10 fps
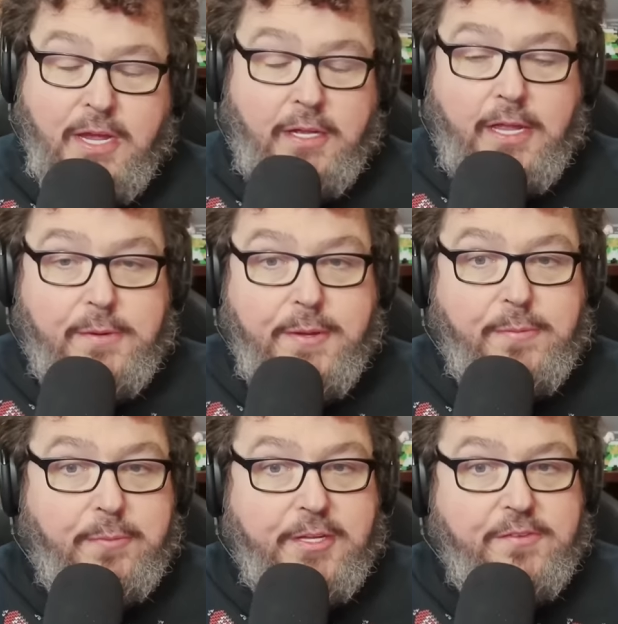A lot of
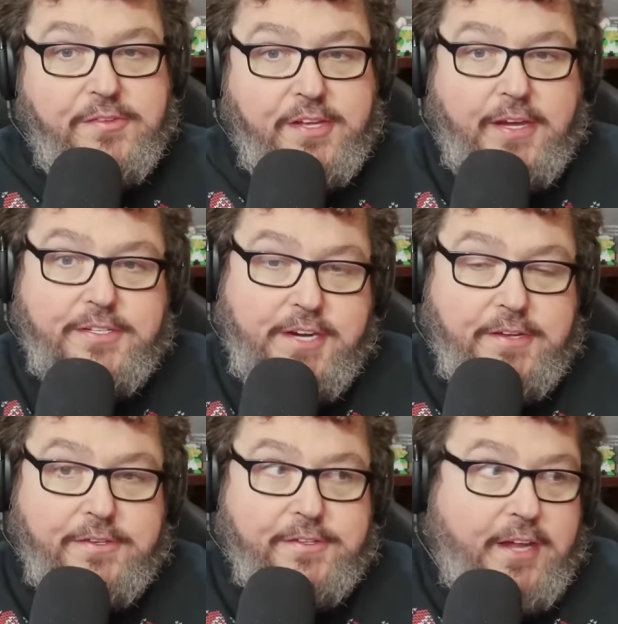people believe in second
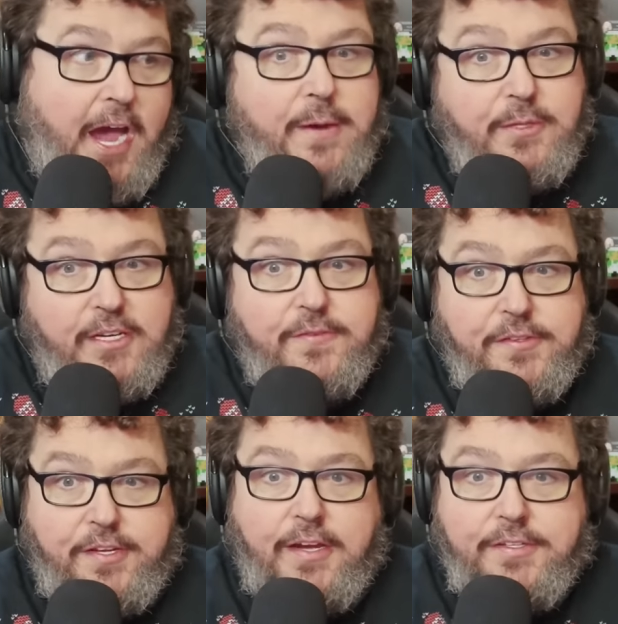chances. I believe in
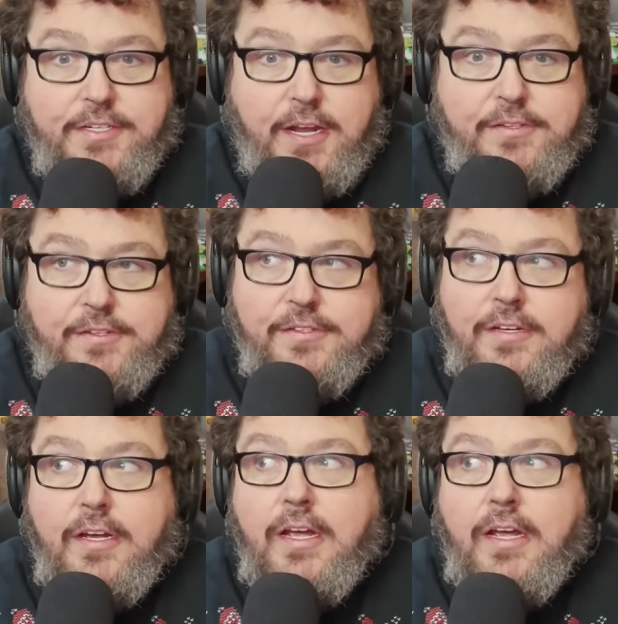second chances.